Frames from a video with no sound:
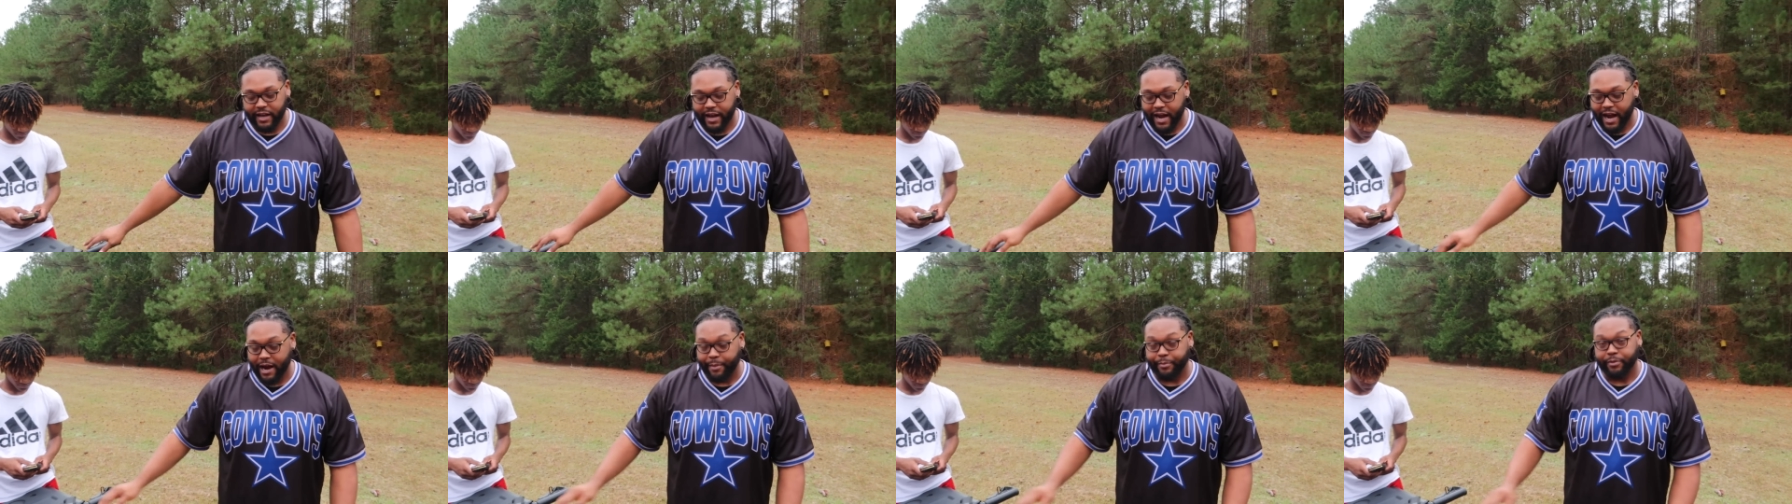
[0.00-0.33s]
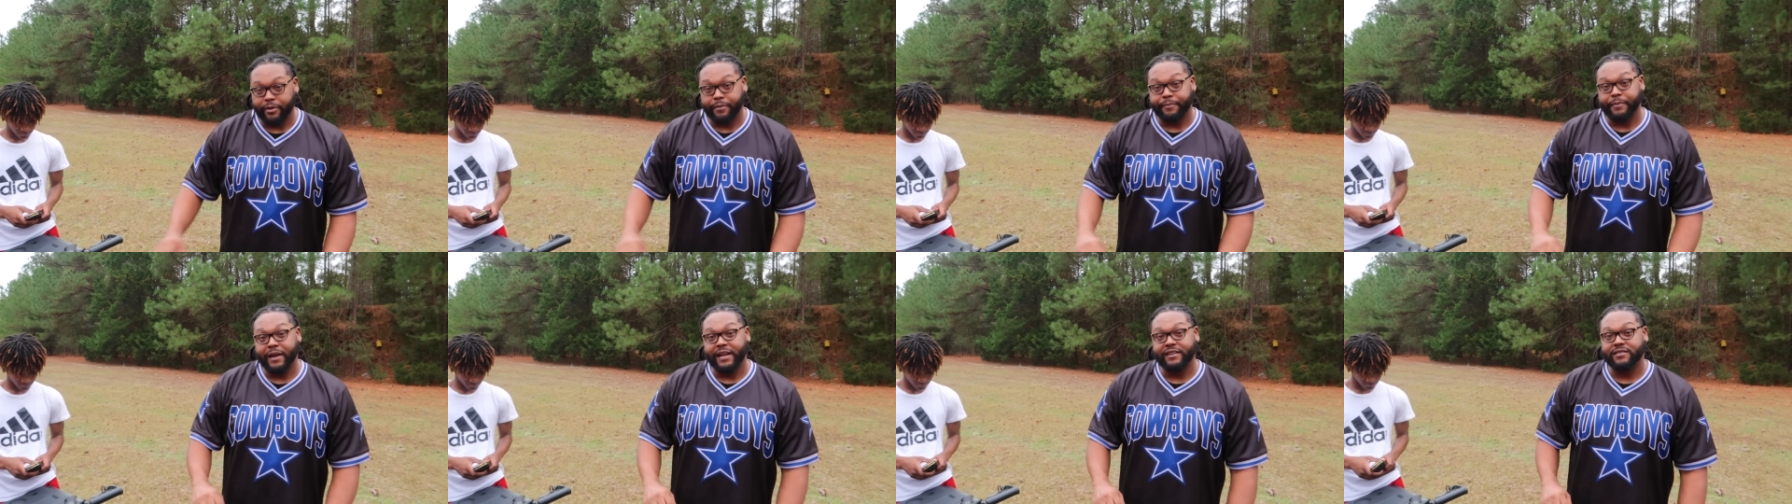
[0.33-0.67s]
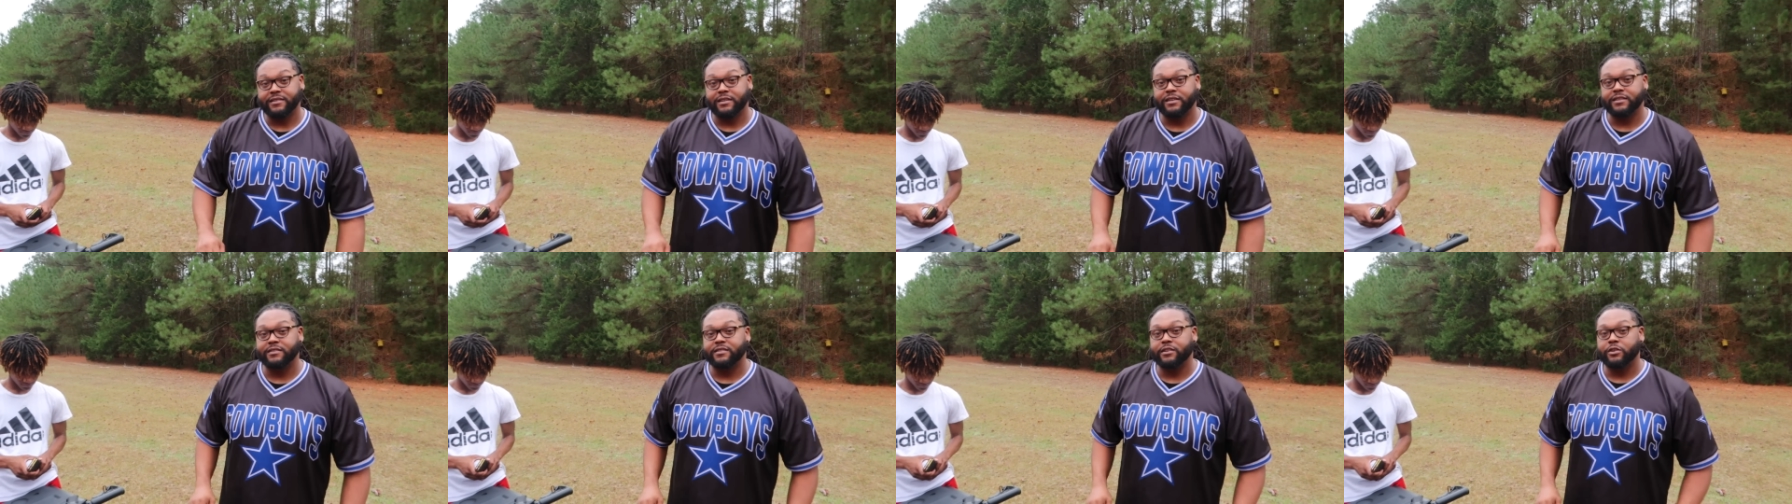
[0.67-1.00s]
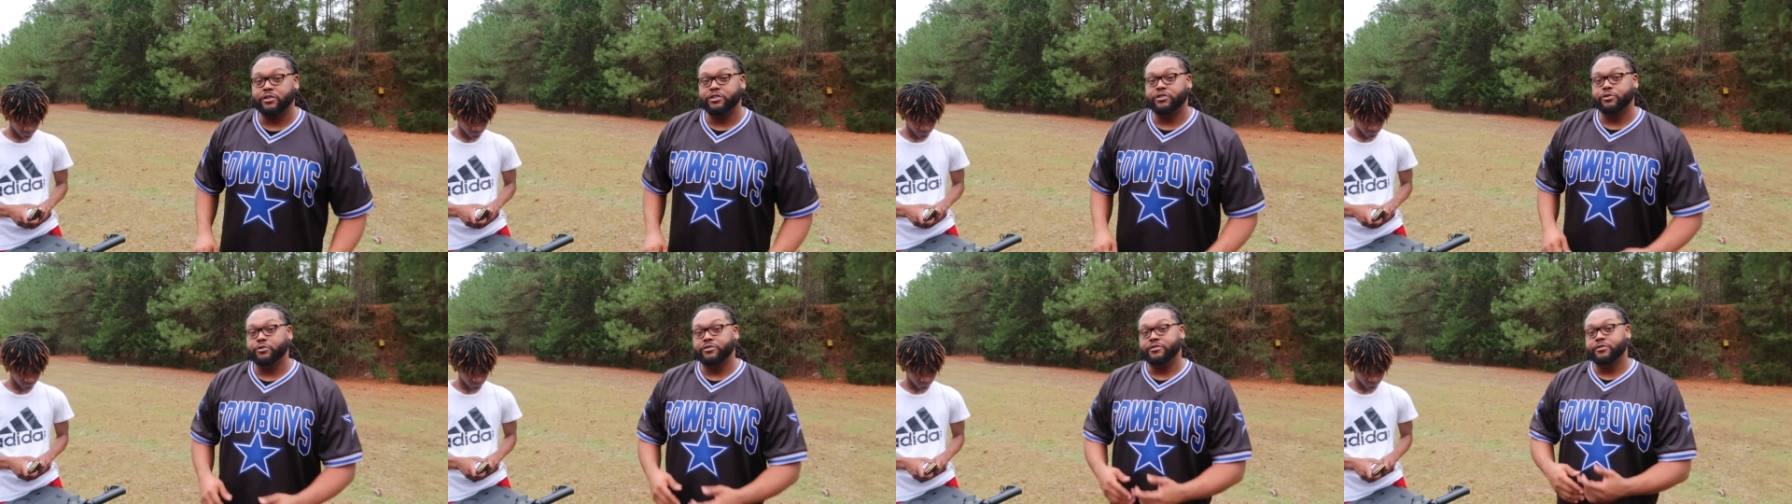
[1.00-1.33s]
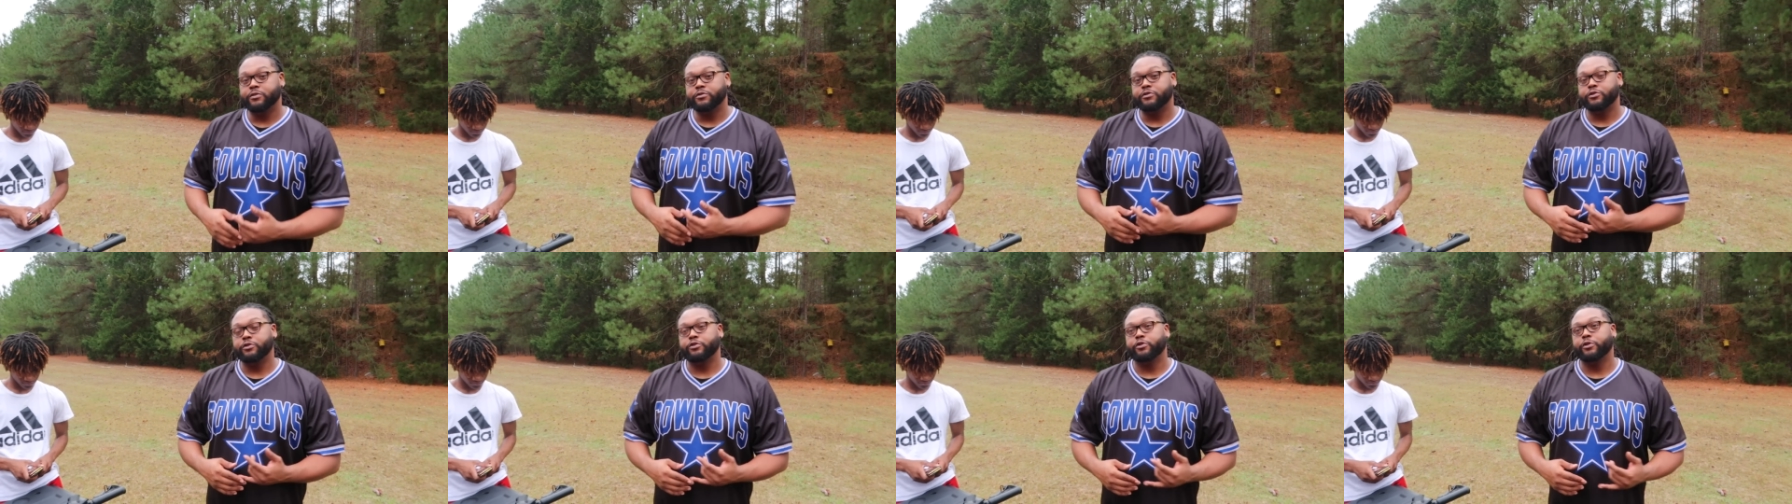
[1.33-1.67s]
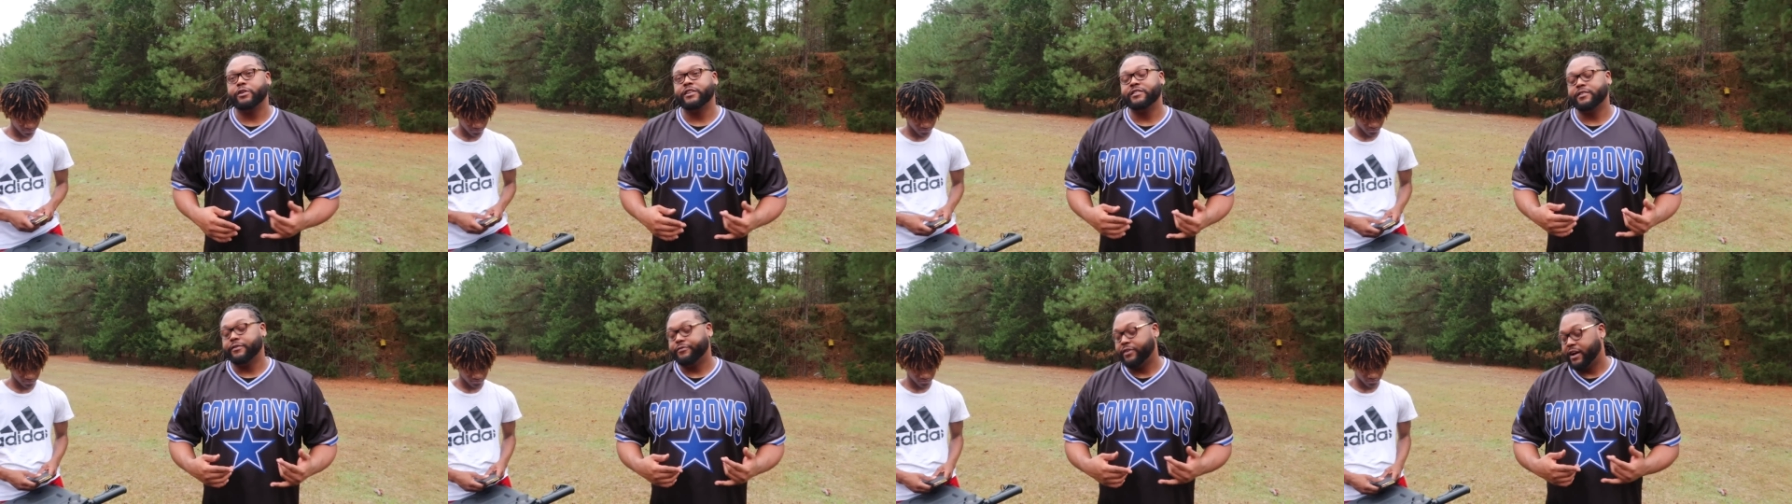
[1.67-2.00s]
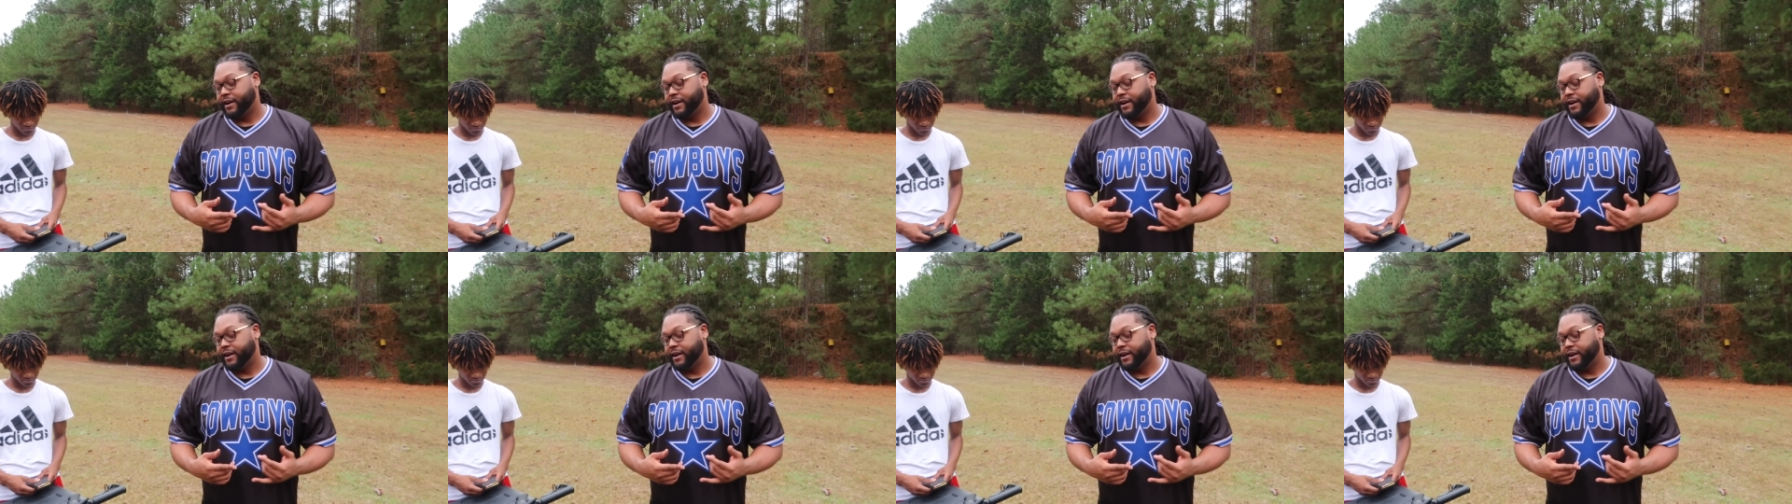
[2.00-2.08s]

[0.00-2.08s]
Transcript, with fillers: hybrid basically, so it shoots 223s and